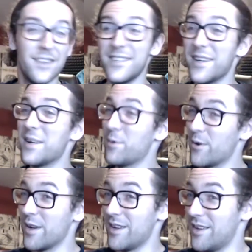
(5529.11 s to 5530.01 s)
to
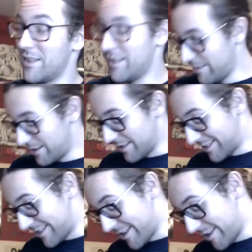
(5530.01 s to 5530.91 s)
upgrade
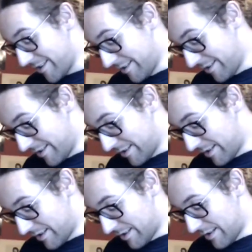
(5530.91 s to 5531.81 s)
because not
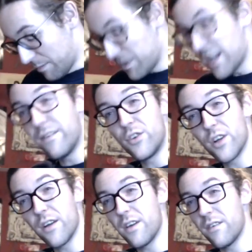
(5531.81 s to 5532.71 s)
even
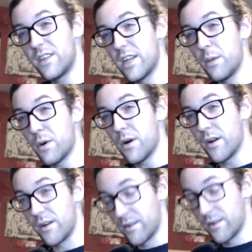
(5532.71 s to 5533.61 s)
sure if I have a Type R.